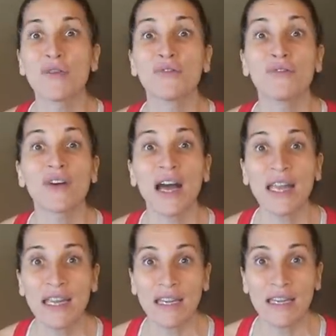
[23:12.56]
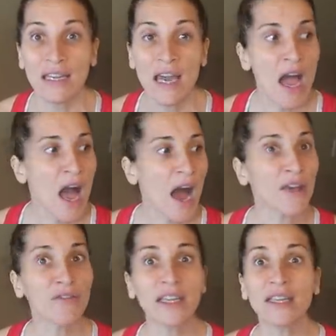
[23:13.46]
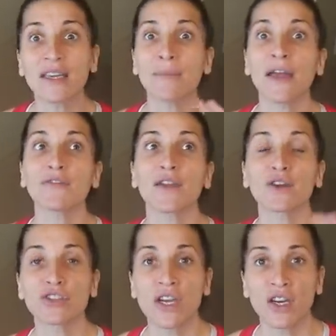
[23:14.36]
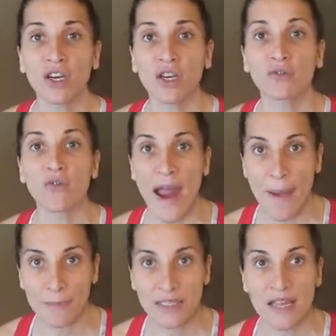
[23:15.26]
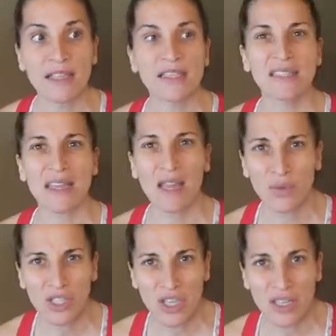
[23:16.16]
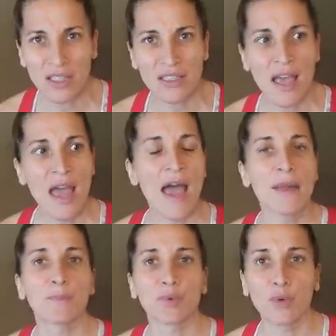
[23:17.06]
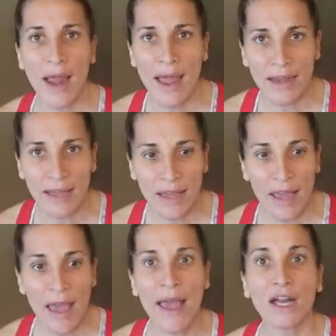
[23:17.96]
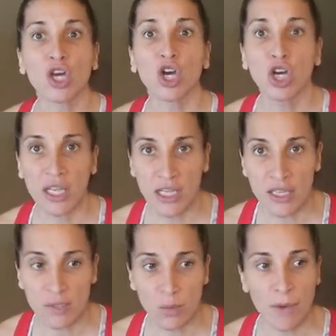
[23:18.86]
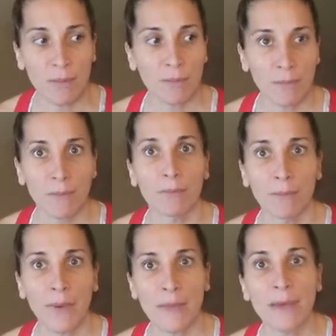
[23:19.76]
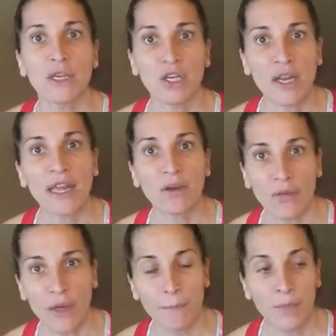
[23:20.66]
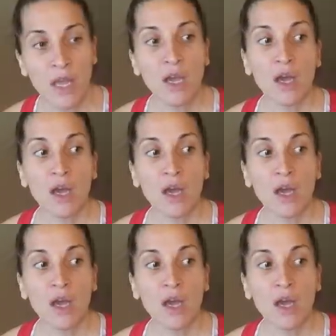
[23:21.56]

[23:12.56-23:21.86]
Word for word: fine. I've eaten my fair share of wraps and sandwiches and bread and cookies when my baby could handle them